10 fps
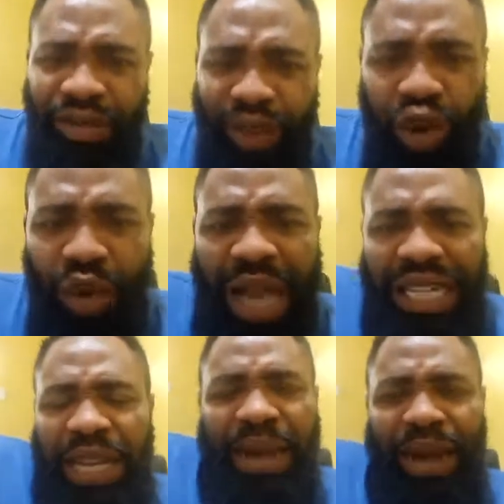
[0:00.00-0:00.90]

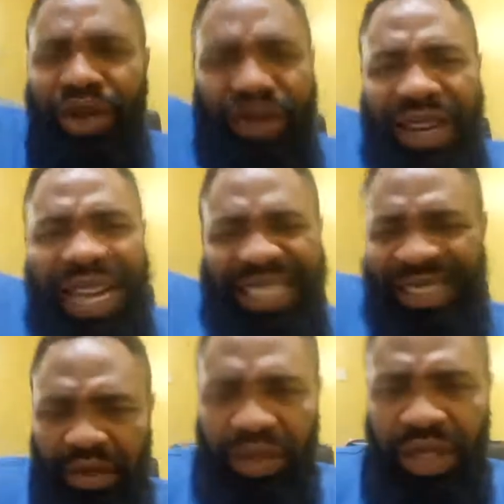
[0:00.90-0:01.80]
Followership and all of that,
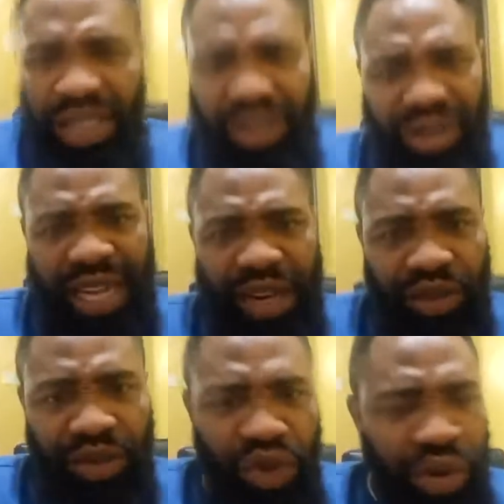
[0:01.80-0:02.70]
waiting consigners,
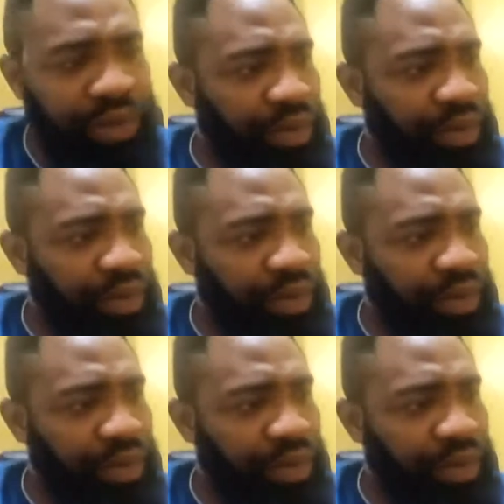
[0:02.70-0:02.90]
you know.